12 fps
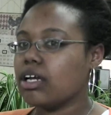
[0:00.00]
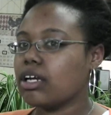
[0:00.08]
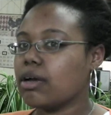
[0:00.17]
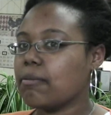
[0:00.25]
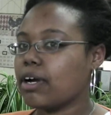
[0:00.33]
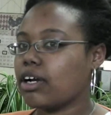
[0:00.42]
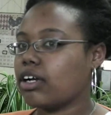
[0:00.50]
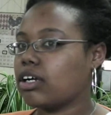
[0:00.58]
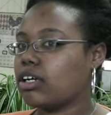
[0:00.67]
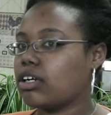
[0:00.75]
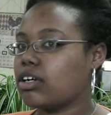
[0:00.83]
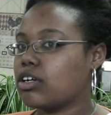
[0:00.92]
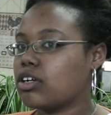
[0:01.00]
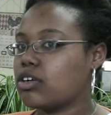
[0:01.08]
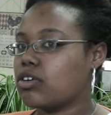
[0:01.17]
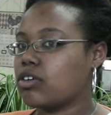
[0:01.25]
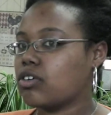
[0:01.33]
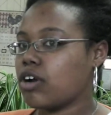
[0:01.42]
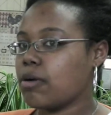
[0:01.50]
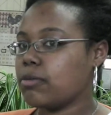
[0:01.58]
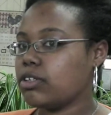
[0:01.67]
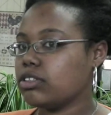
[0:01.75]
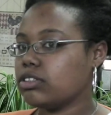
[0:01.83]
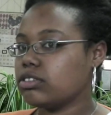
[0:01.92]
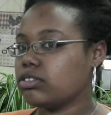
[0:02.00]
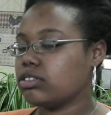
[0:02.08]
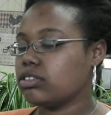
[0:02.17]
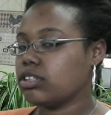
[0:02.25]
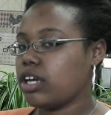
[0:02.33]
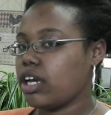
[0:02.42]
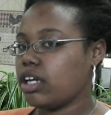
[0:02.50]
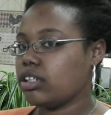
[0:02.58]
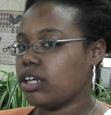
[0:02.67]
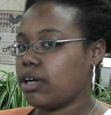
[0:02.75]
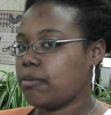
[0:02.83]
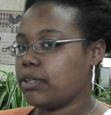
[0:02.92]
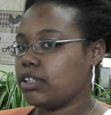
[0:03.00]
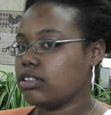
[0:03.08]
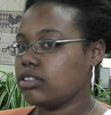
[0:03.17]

Yeah, my grandmother had diabetes.